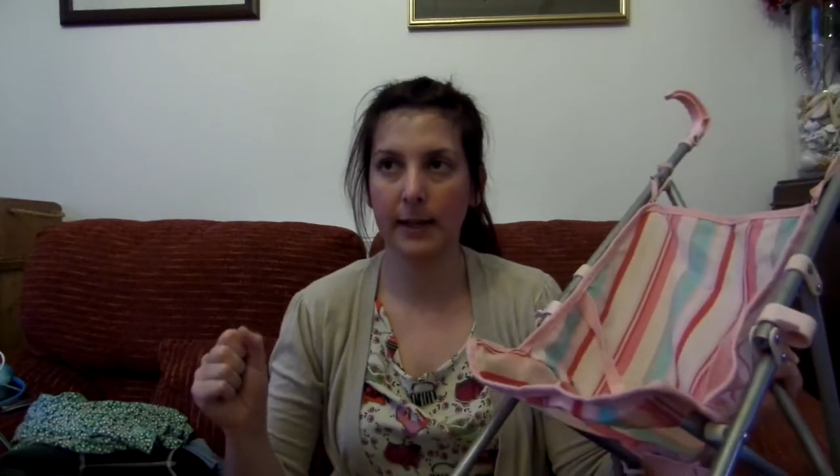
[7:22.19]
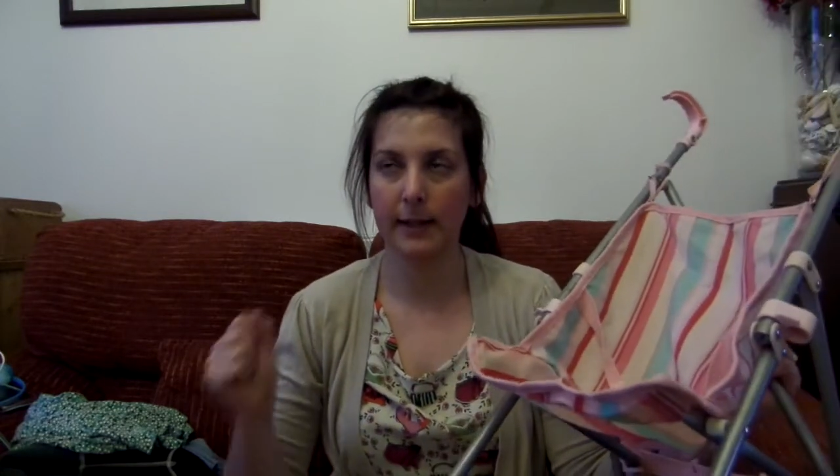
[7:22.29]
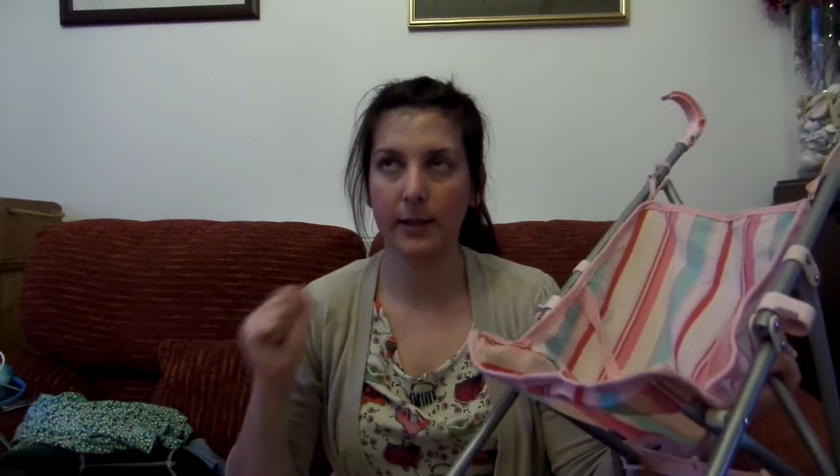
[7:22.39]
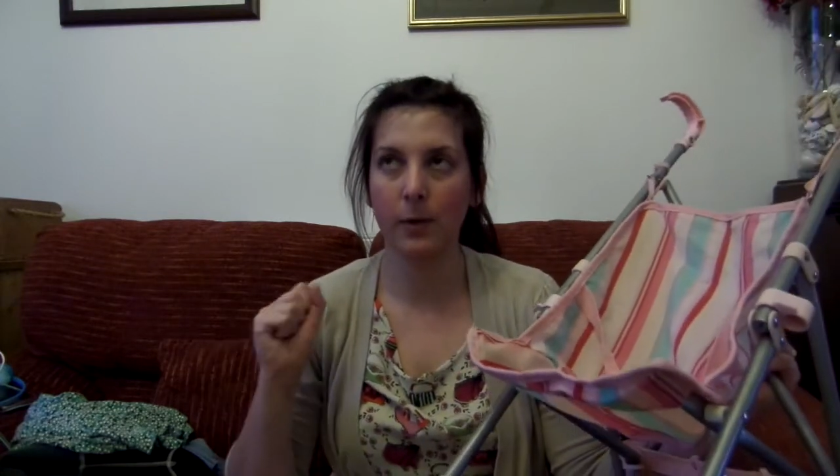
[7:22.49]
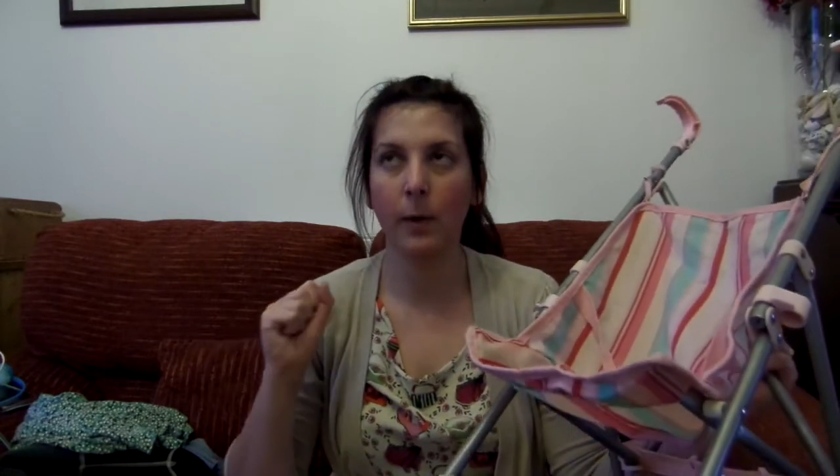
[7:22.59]

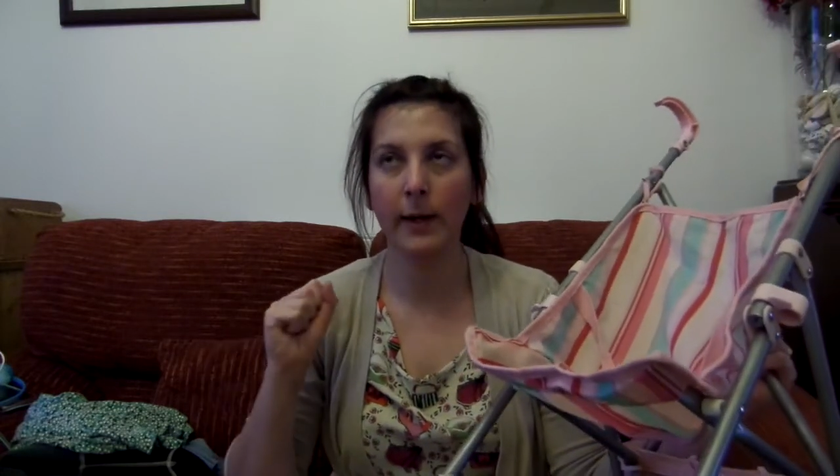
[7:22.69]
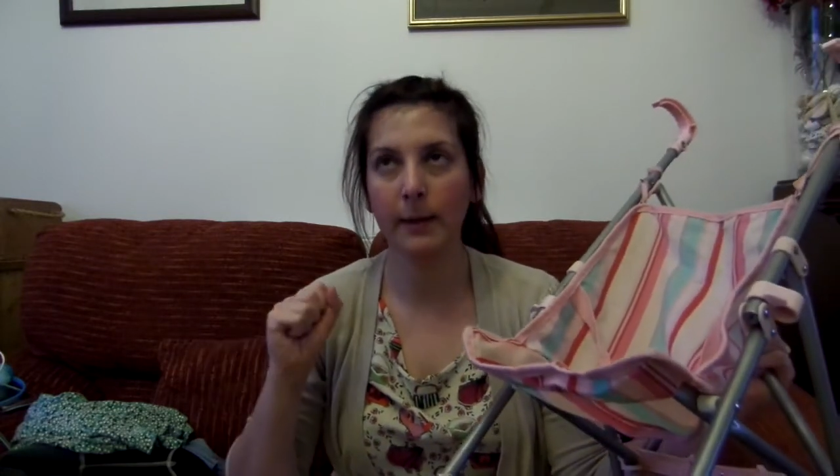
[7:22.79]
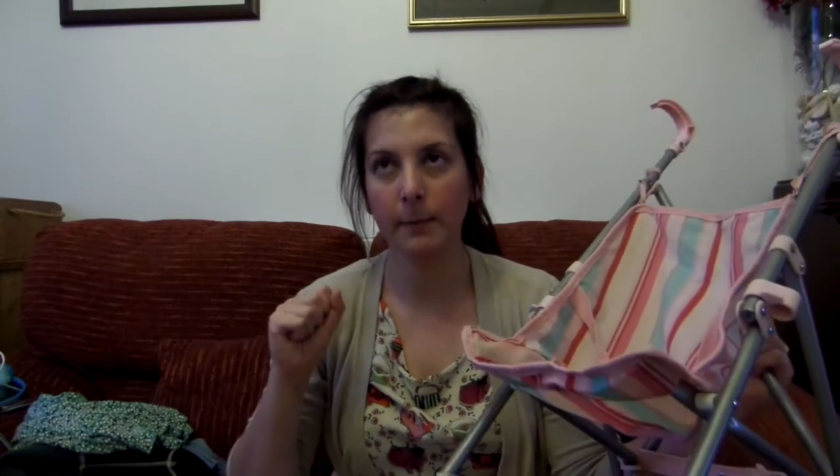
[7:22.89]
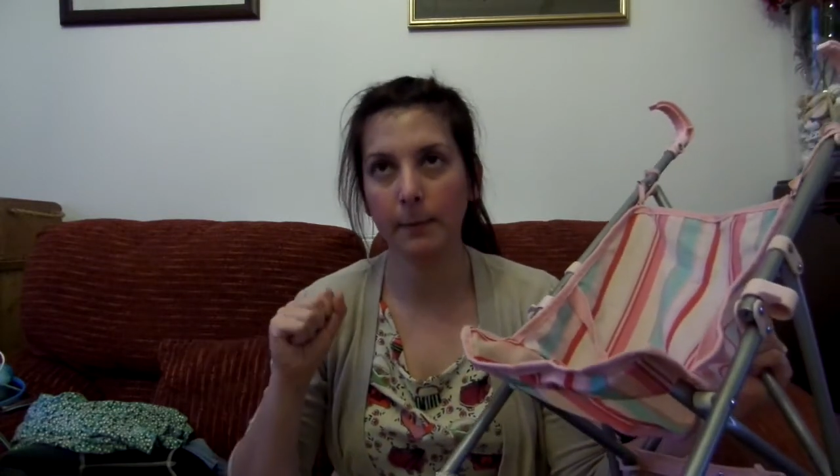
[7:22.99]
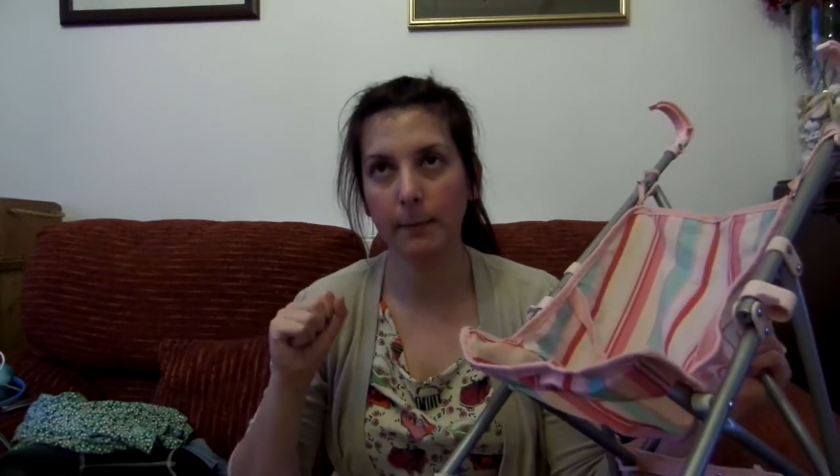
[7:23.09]
It's
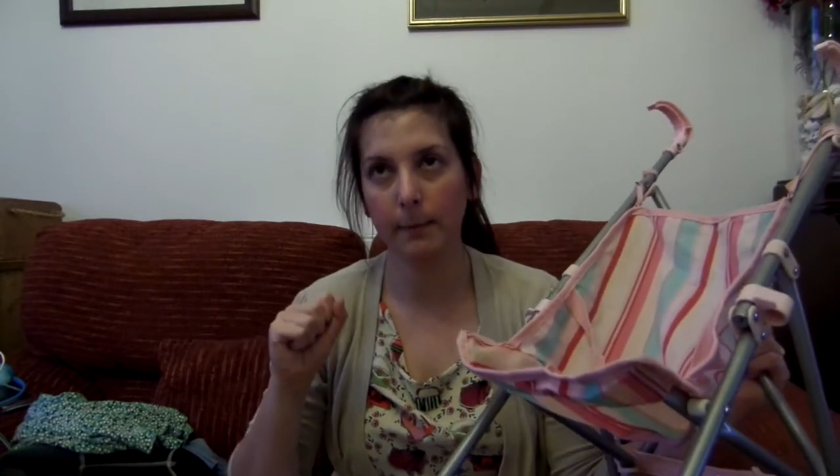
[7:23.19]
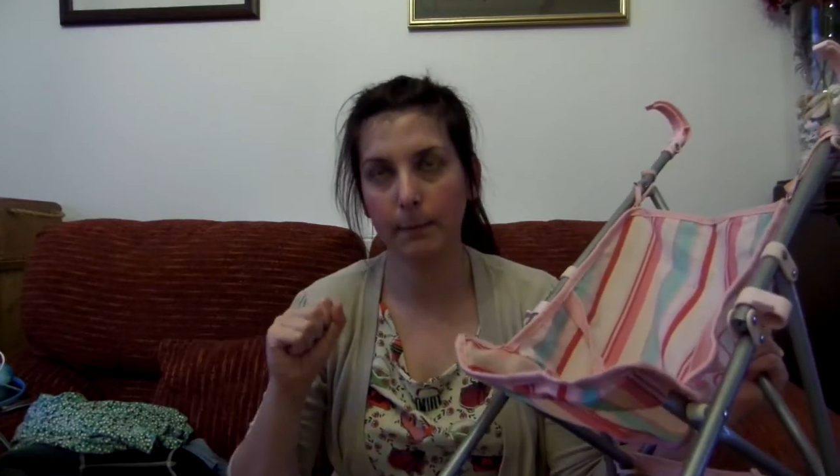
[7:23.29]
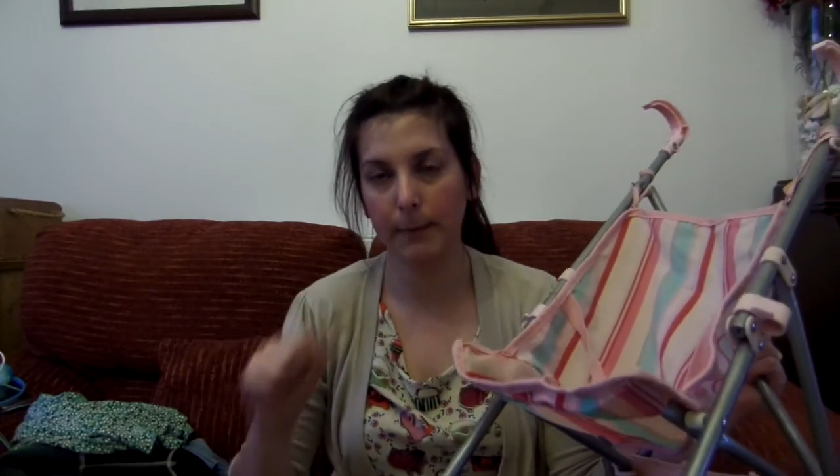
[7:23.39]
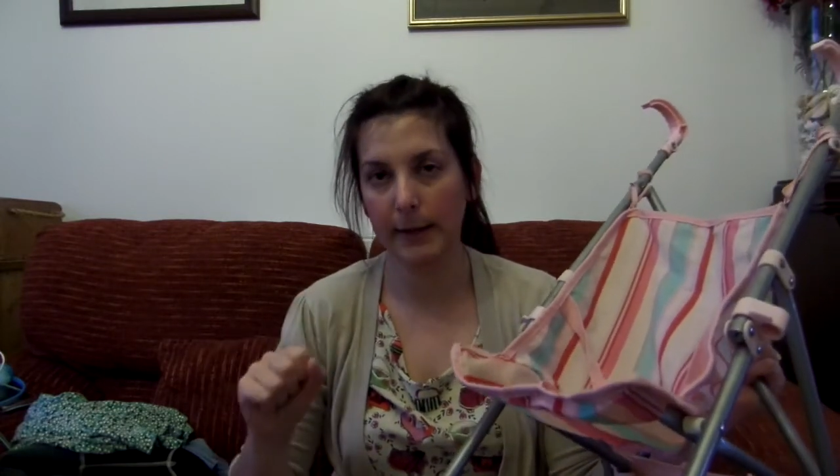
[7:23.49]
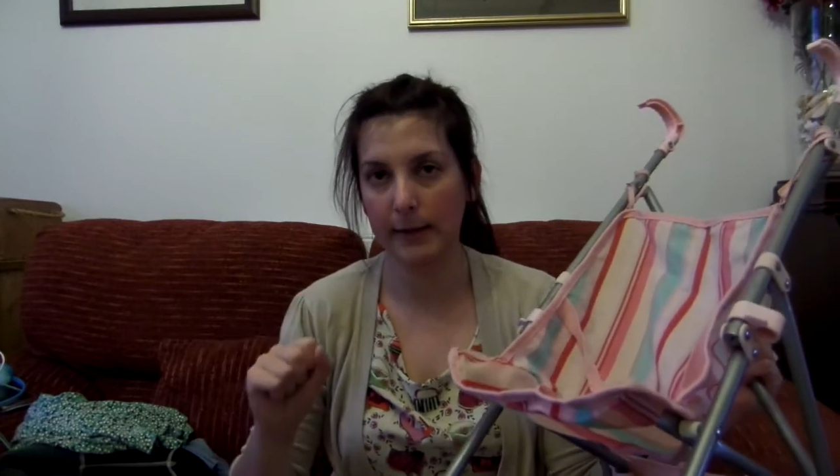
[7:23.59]
quite
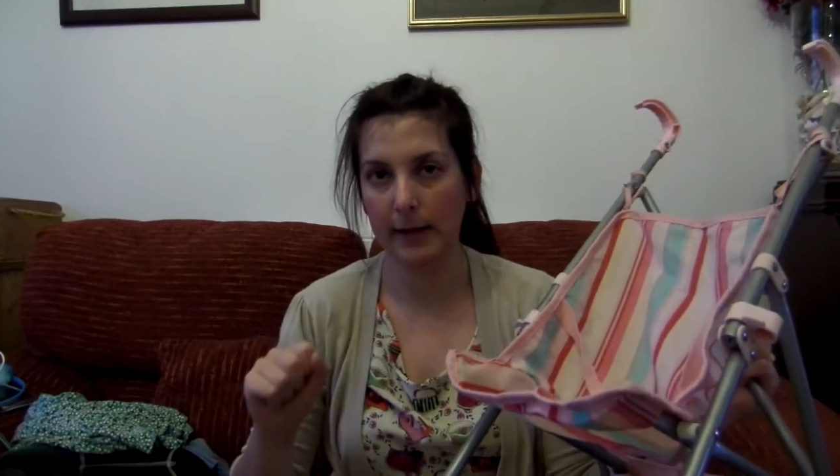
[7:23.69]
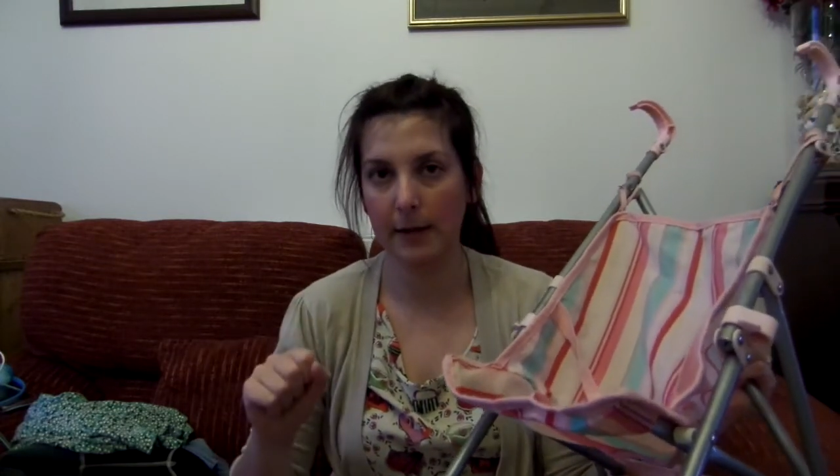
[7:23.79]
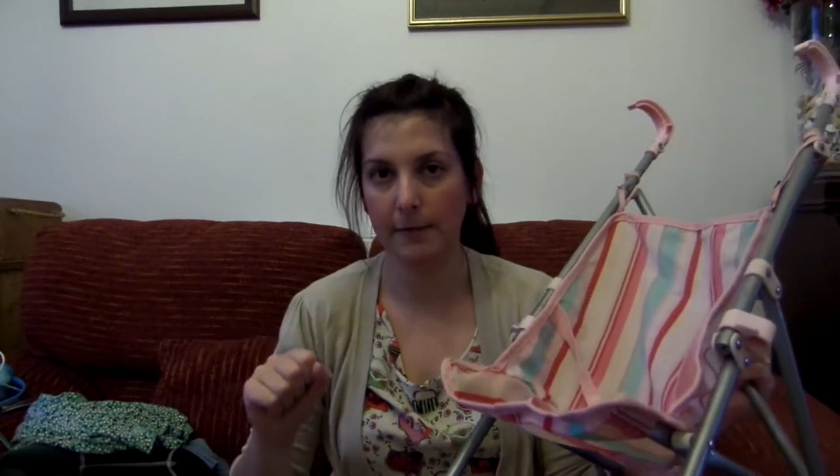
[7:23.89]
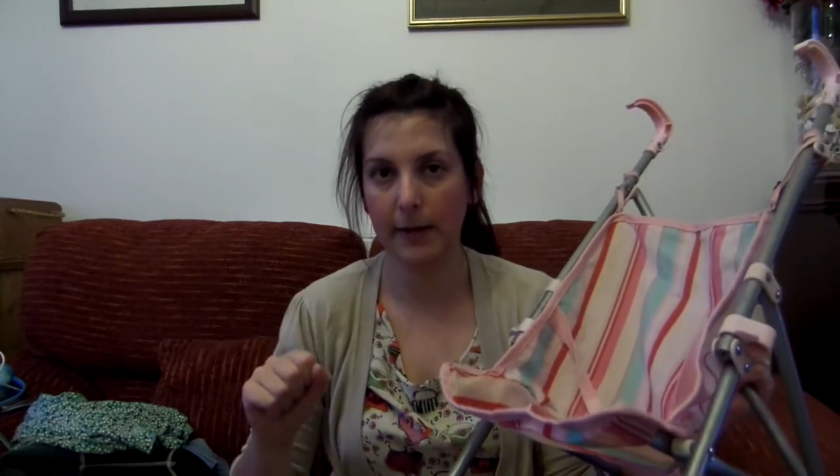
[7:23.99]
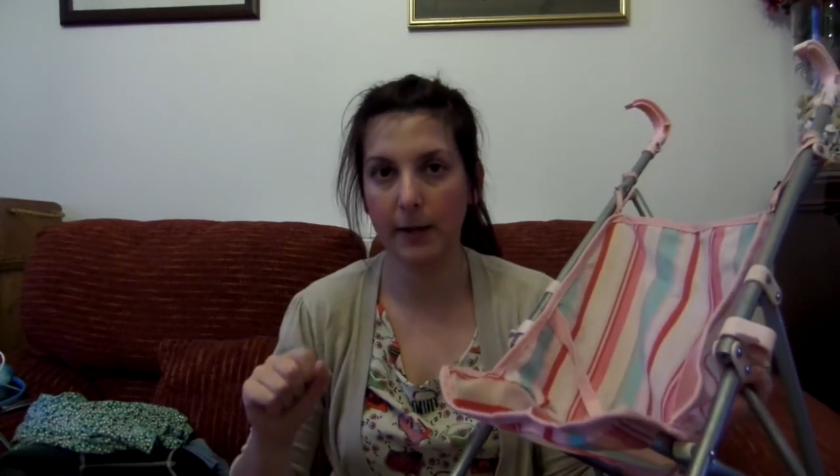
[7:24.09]
big and
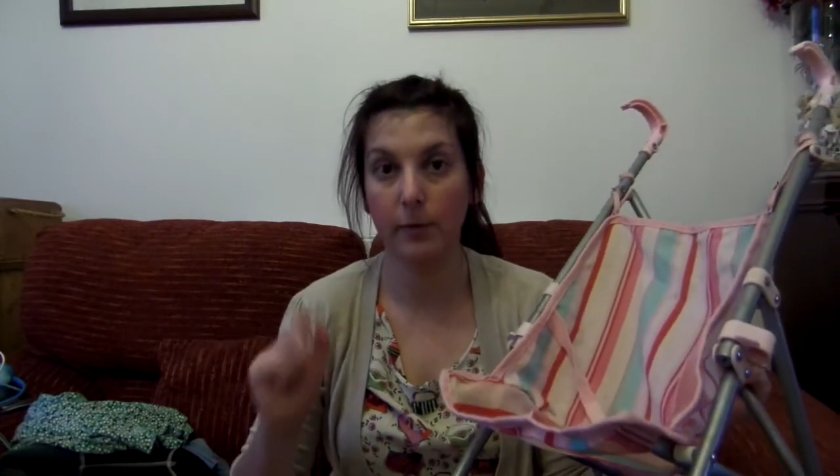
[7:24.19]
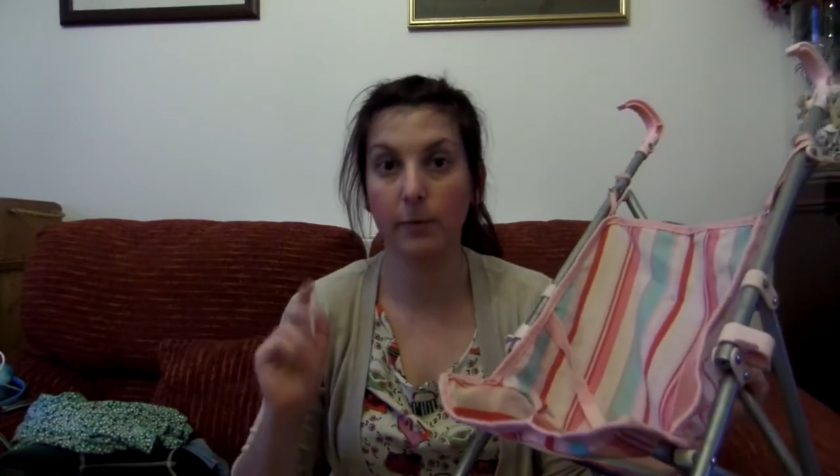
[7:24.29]
heavy.